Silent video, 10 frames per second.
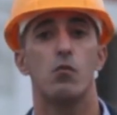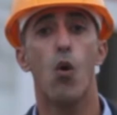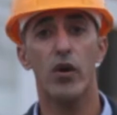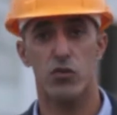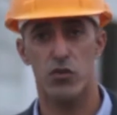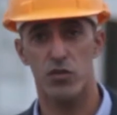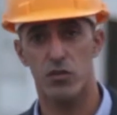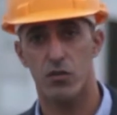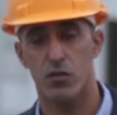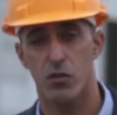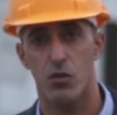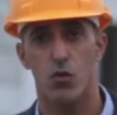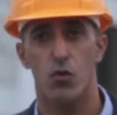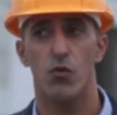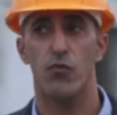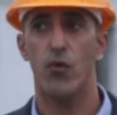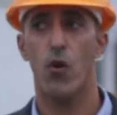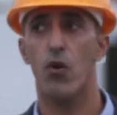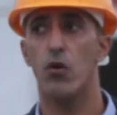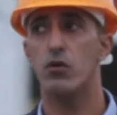mortgages
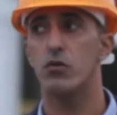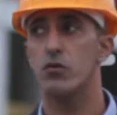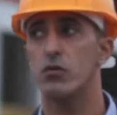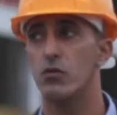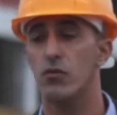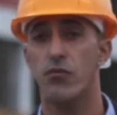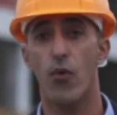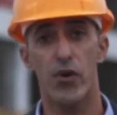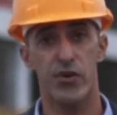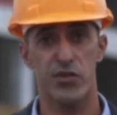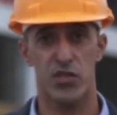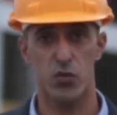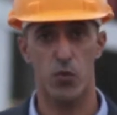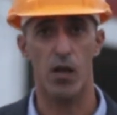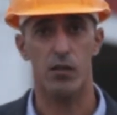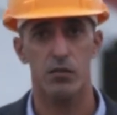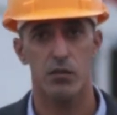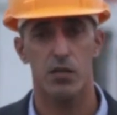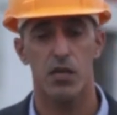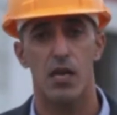for foreigners as well
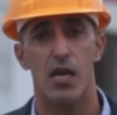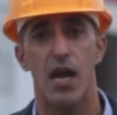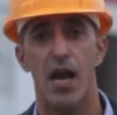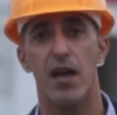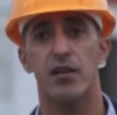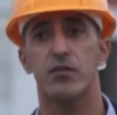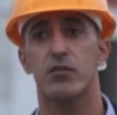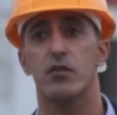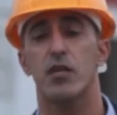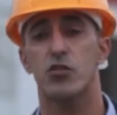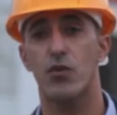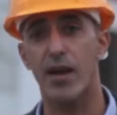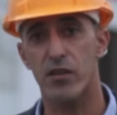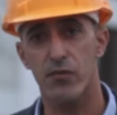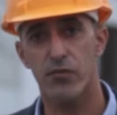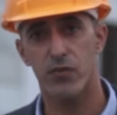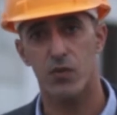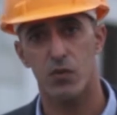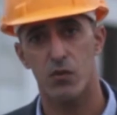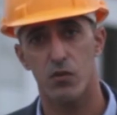at attractive
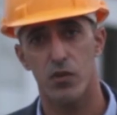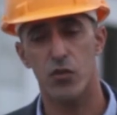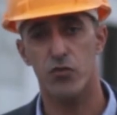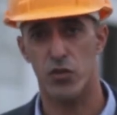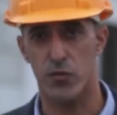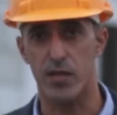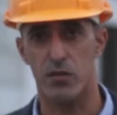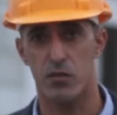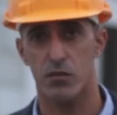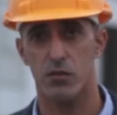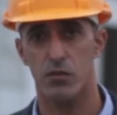interest rates